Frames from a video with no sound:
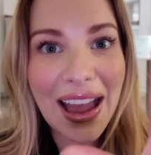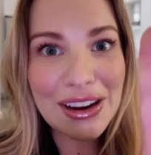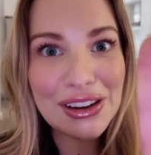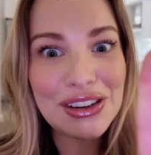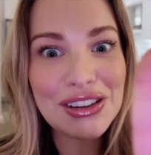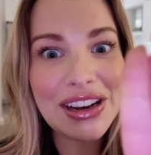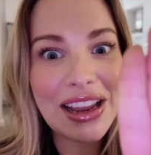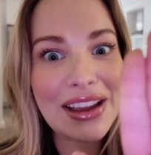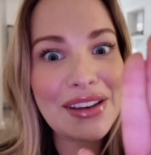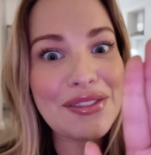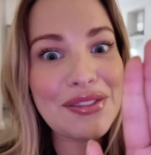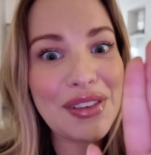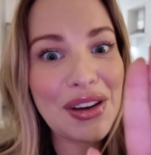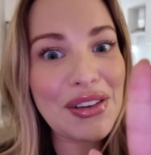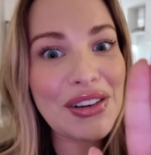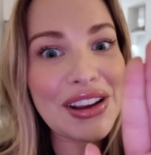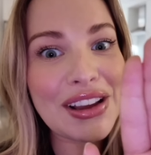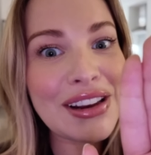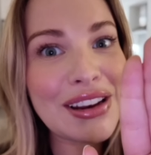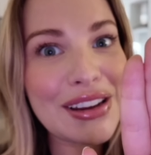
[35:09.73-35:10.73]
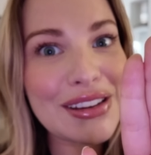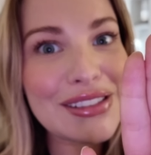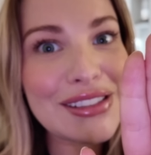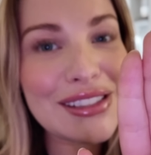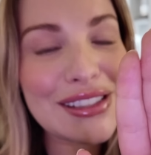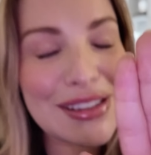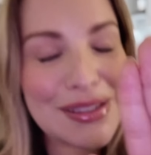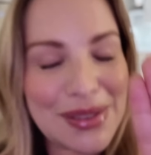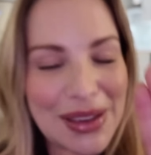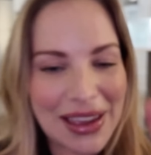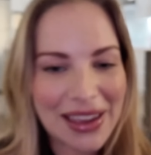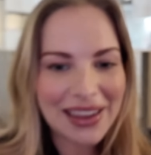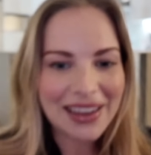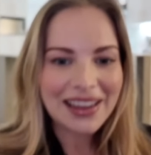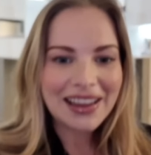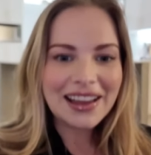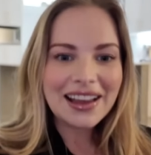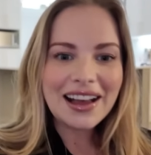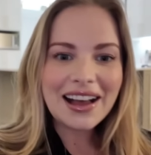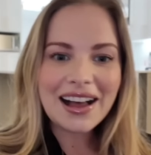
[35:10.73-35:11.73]
And you're like very close to me.
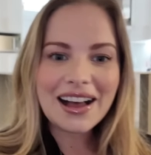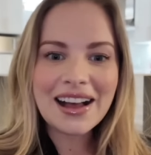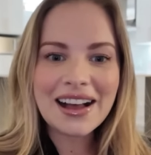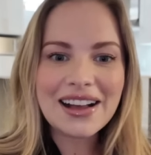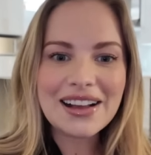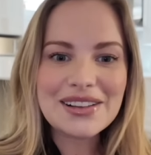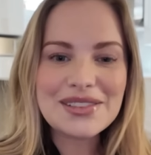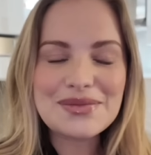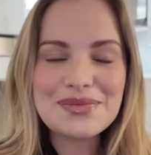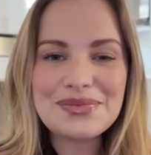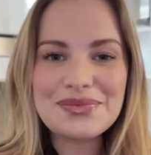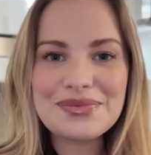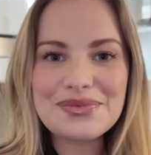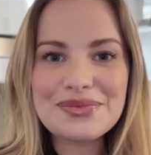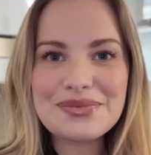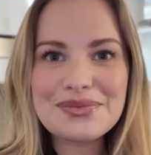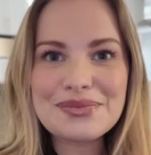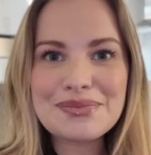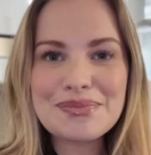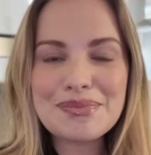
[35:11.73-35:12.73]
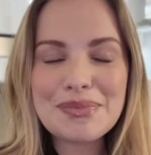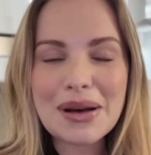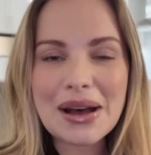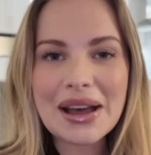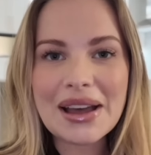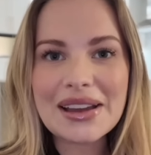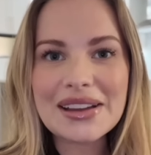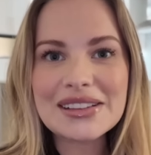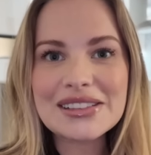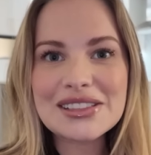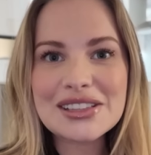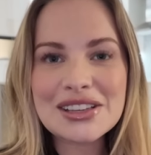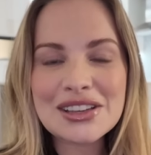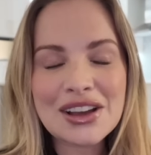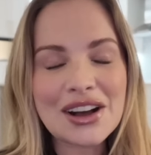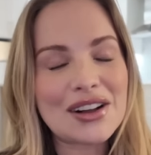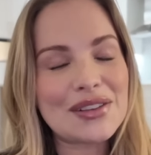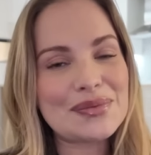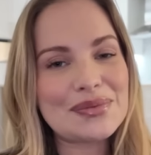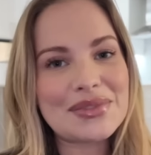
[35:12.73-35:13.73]
But
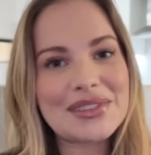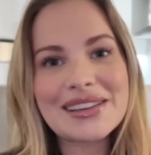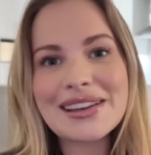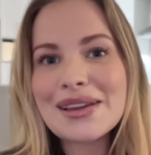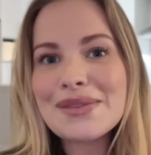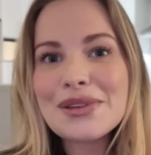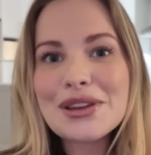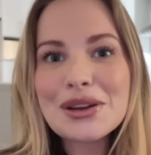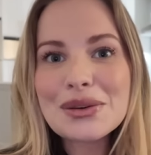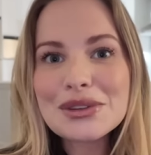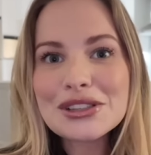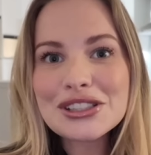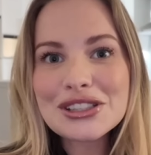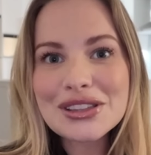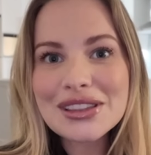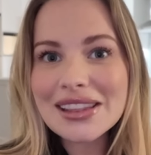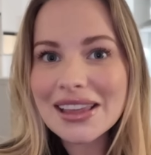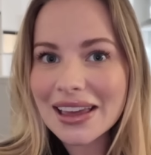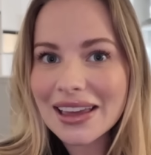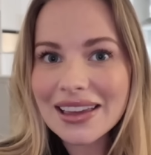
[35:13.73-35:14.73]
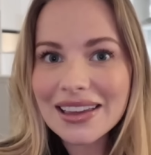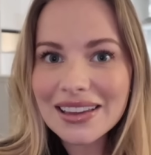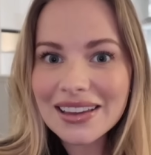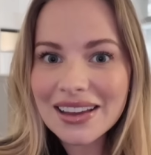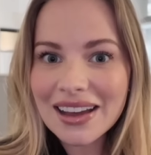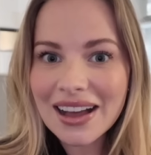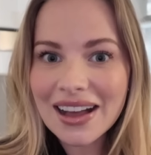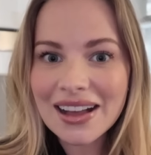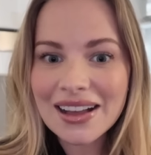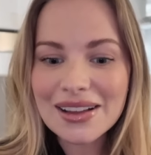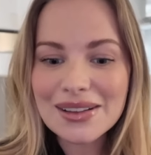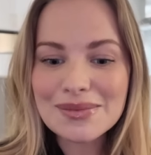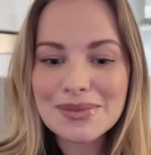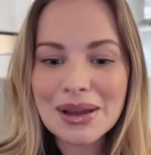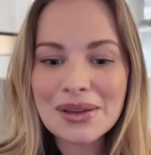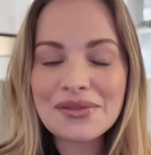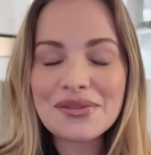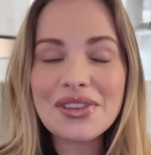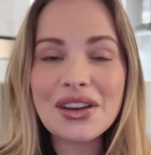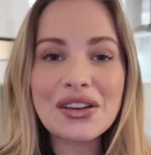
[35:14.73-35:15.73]
yeah, let me know what you think.
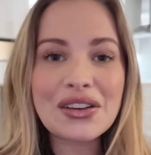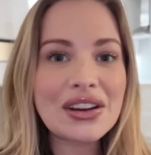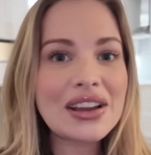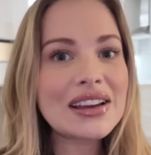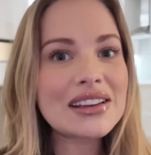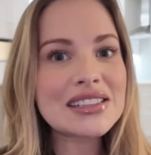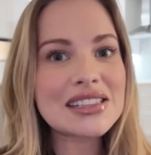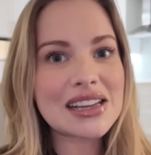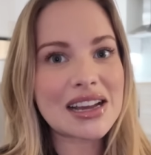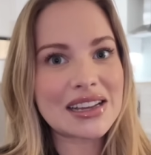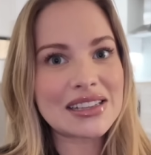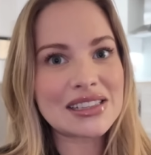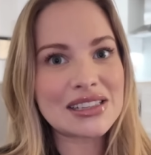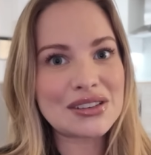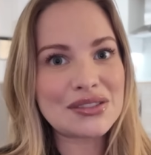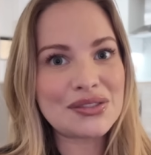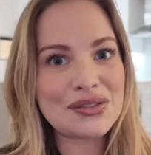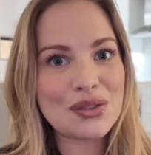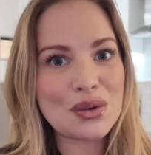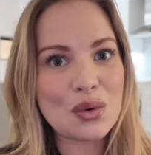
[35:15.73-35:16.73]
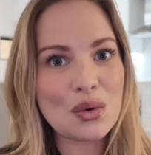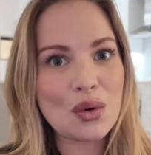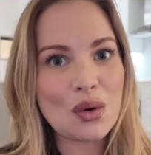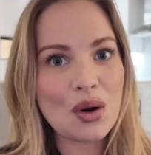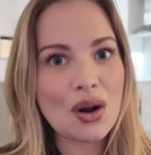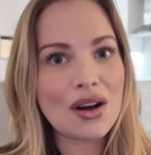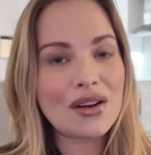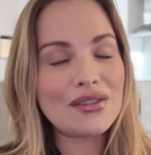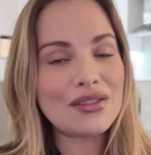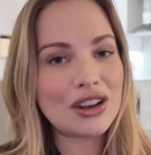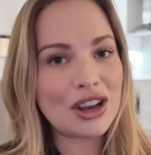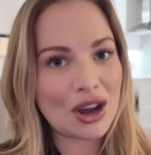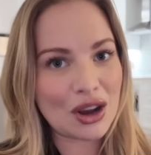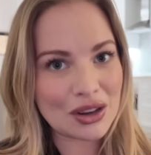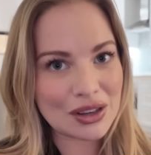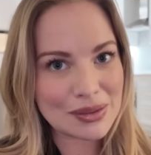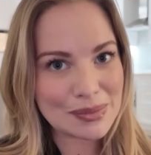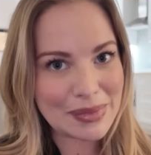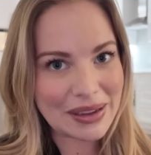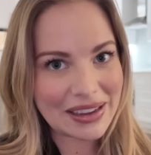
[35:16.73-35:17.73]
I'm very excited for
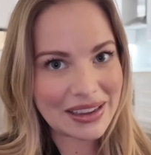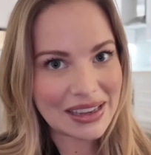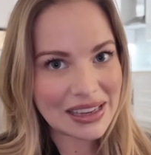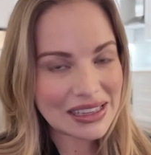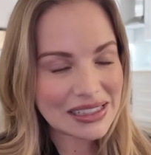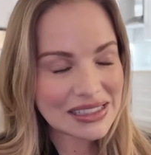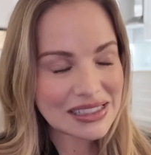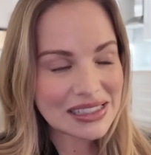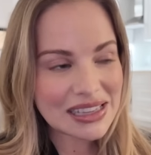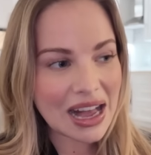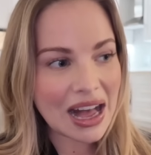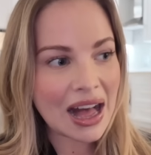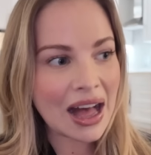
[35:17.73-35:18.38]
Vlogmas.